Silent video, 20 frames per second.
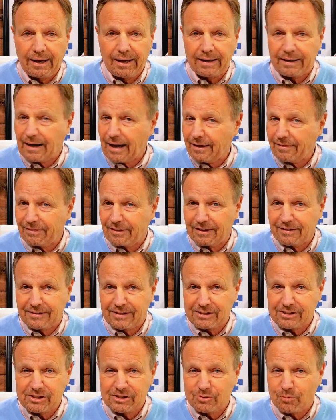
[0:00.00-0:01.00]
and I
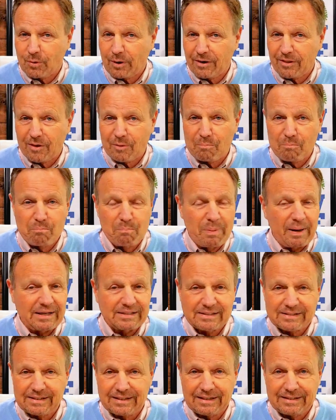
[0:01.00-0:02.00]
think this is one of the
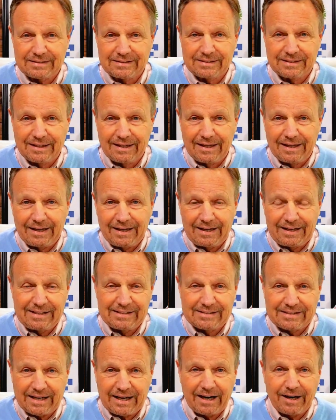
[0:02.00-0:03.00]
best things
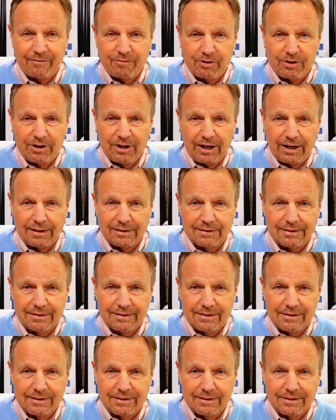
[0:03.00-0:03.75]
he's ever done.